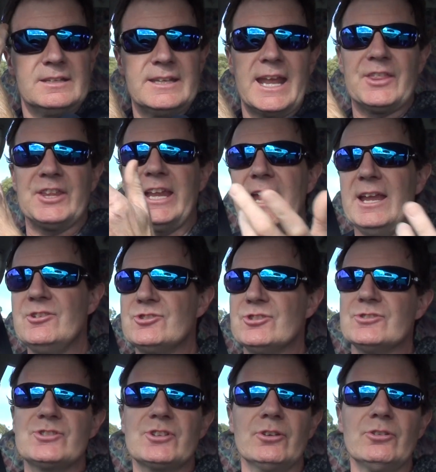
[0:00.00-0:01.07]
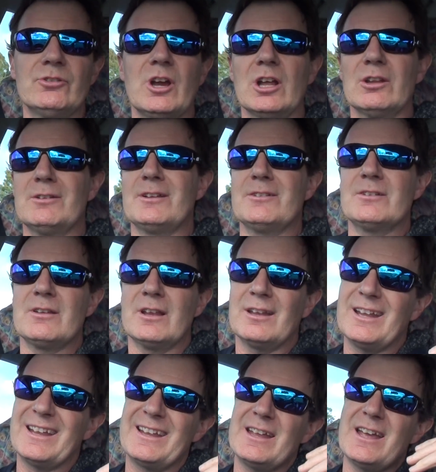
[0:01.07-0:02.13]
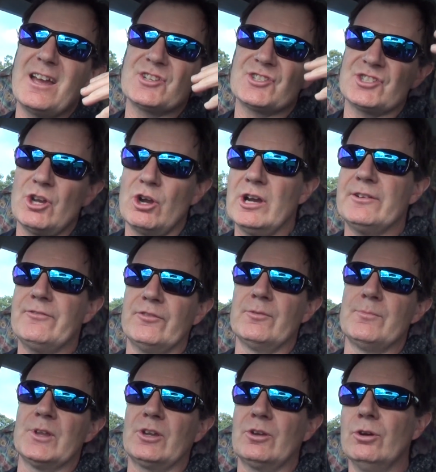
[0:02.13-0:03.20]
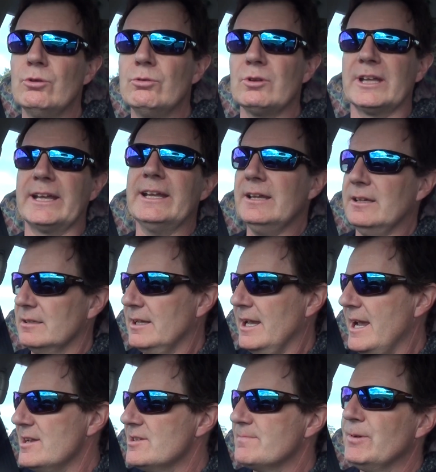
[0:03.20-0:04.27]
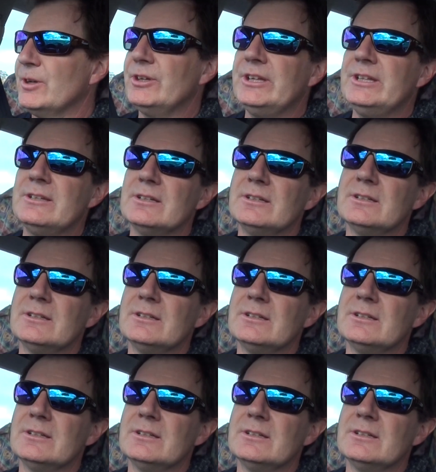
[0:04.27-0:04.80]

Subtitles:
Now the engine too, aside from the cooling, has been